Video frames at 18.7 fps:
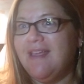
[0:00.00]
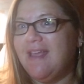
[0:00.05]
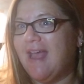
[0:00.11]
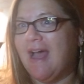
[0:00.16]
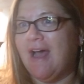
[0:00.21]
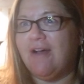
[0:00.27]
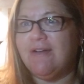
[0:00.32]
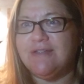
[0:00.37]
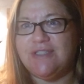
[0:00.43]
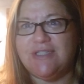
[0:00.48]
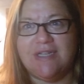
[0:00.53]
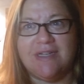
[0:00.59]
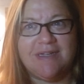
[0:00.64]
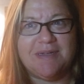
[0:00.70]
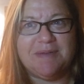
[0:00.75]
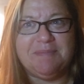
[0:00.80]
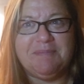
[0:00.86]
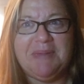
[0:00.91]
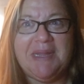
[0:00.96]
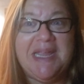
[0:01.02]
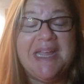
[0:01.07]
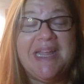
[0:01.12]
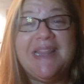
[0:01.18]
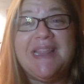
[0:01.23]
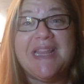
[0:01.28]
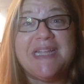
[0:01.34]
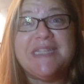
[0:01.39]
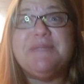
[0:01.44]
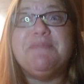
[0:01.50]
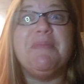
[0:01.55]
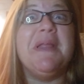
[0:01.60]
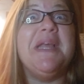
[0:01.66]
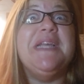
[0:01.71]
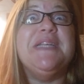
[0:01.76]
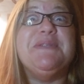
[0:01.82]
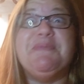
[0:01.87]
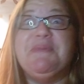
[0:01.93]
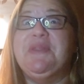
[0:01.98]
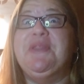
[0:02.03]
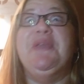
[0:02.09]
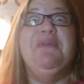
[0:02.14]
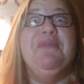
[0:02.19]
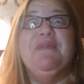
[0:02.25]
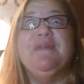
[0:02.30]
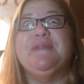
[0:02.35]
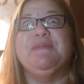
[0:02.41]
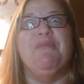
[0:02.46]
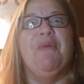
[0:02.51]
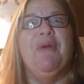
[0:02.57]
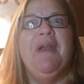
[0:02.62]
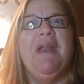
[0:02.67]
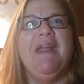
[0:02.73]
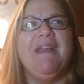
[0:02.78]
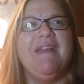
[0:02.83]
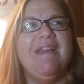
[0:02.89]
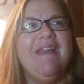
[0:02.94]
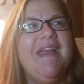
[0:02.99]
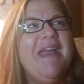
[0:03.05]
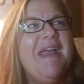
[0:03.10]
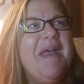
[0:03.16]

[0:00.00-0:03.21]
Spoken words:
how to be in this place with you this morning,